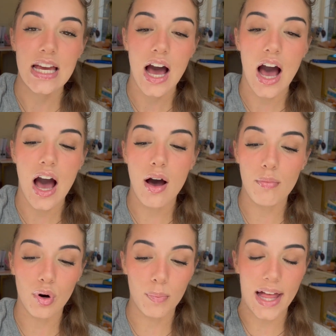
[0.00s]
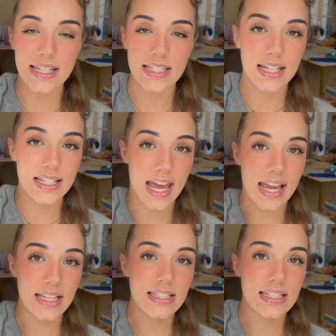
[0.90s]
or plasticky
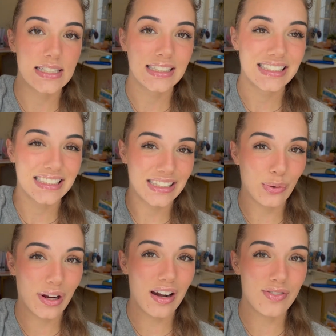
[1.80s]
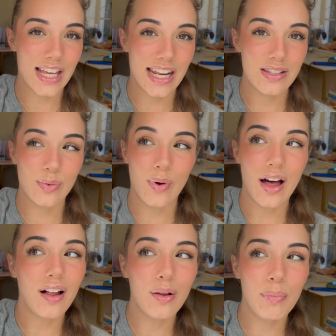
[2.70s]
taste. 3 out of 10 as
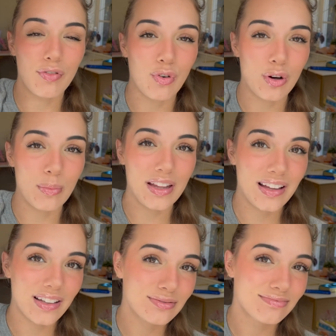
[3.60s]
well. But formula,